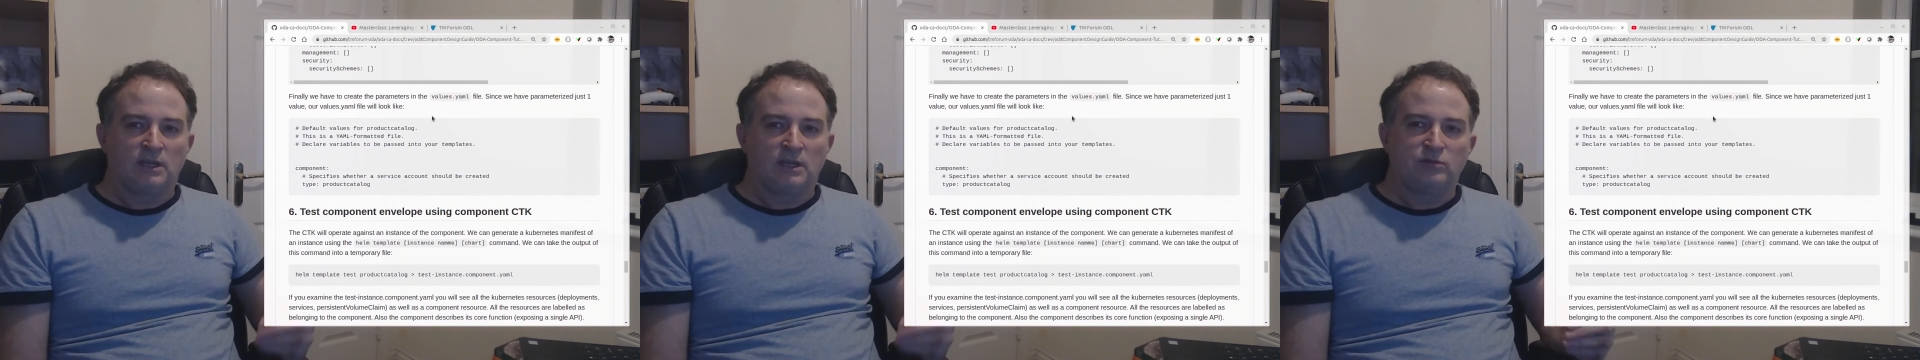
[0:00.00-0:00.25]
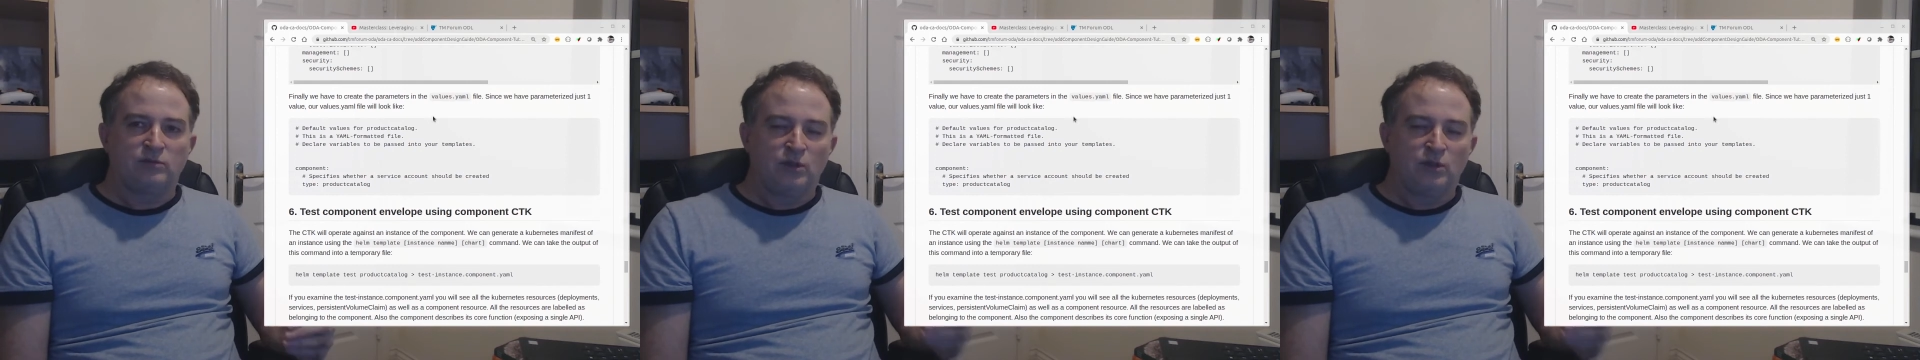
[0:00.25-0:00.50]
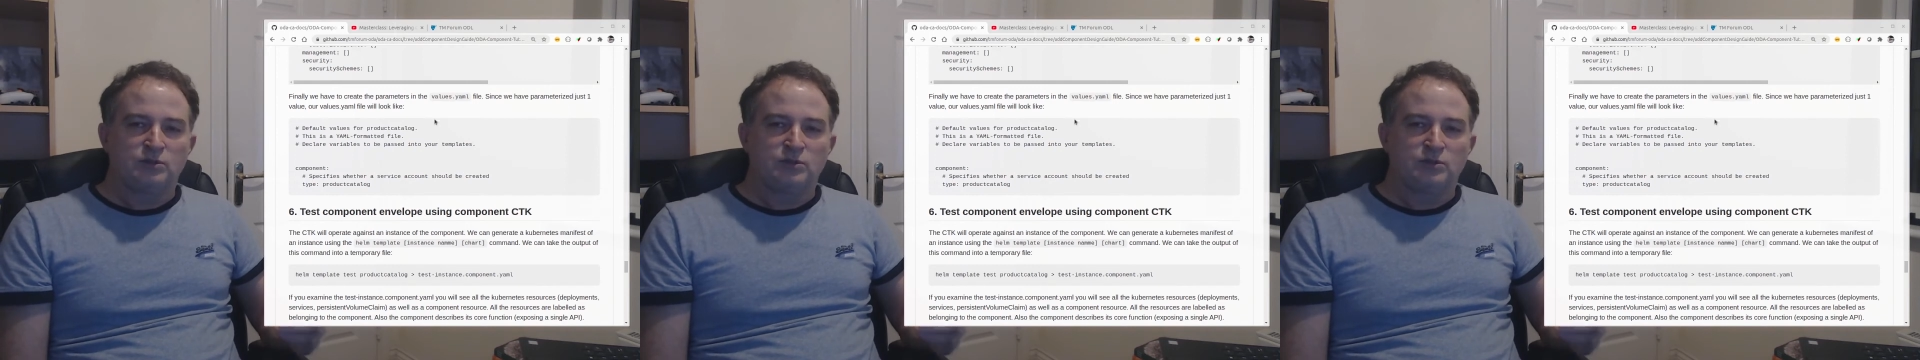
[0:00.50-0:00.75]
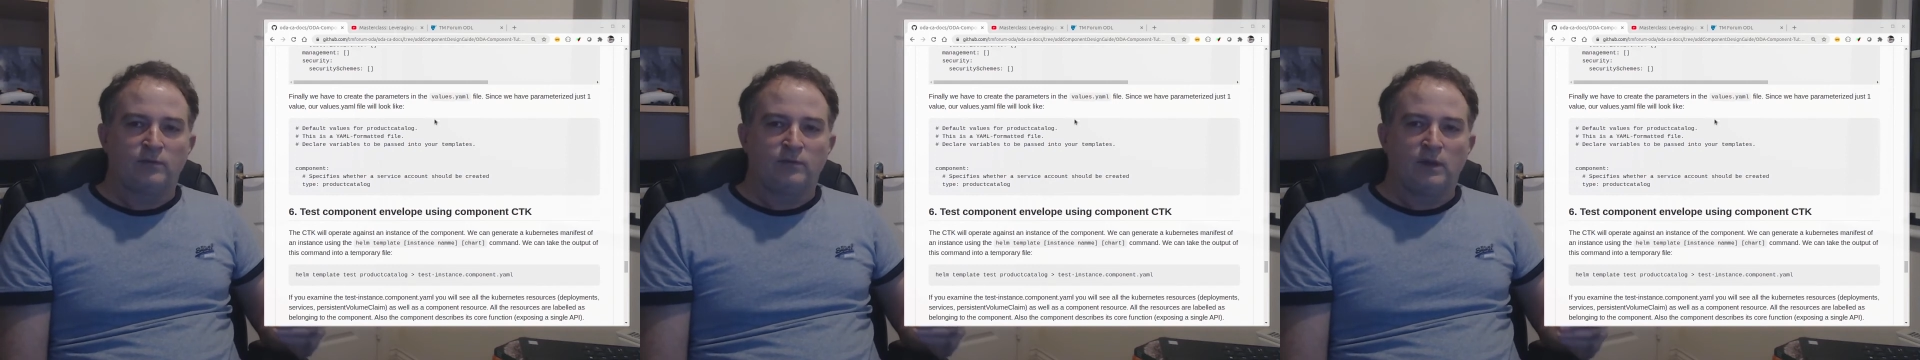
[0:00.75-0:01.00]
used a
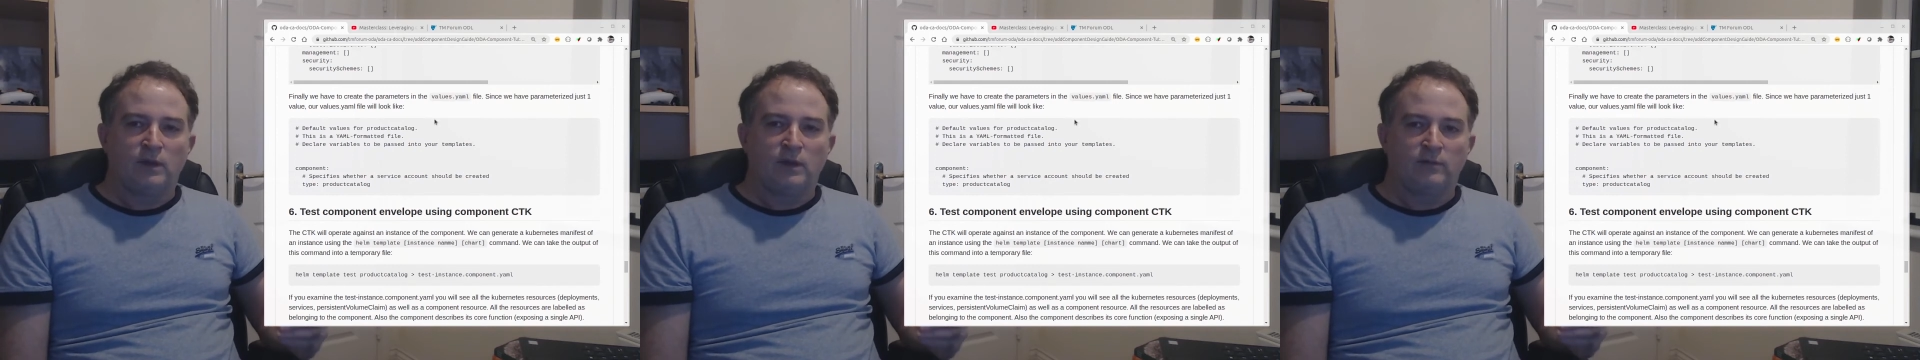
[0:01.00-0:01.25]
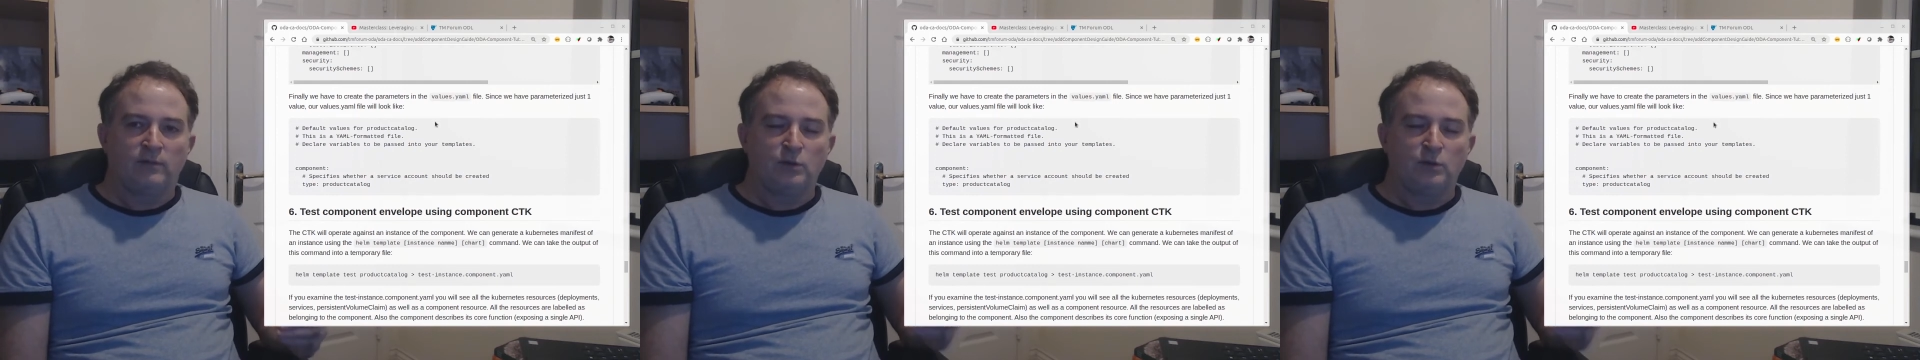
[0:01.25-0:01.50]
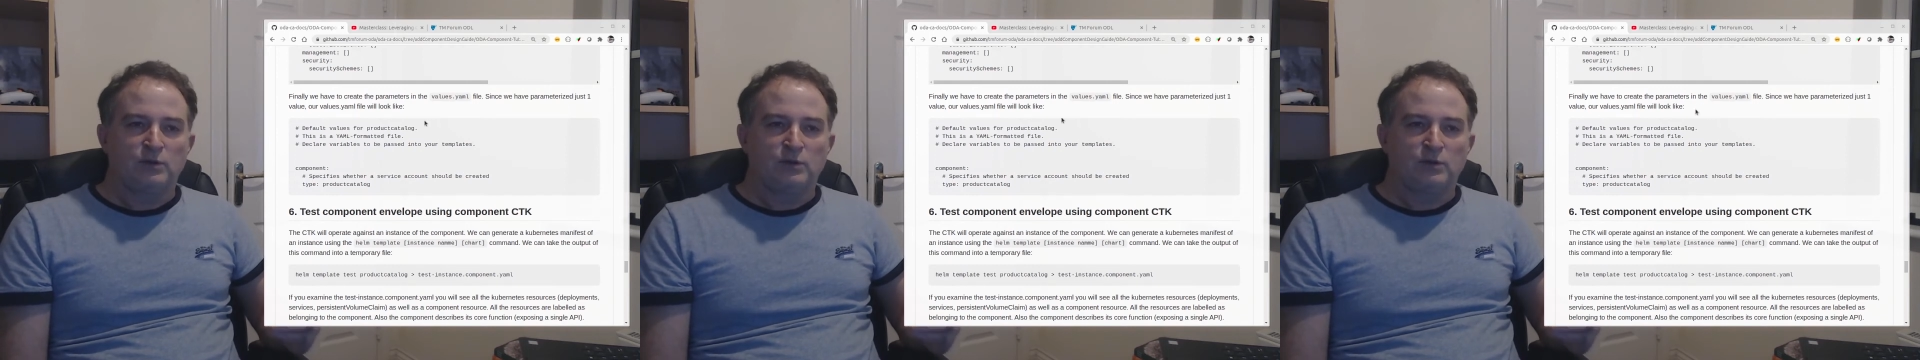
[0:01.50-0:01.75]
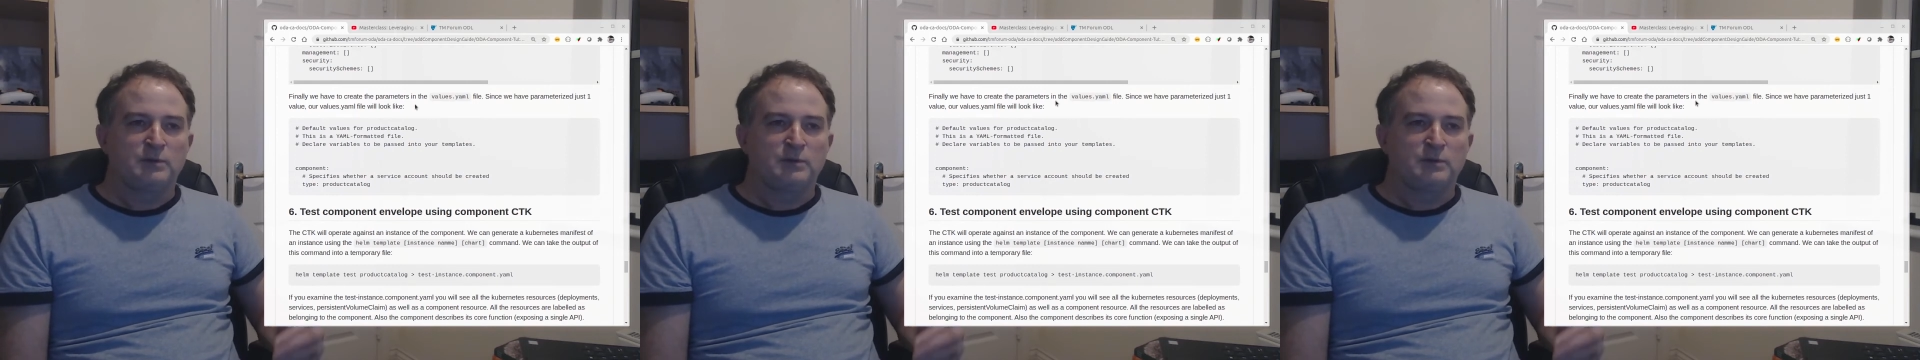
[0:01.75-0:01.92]
few parameters,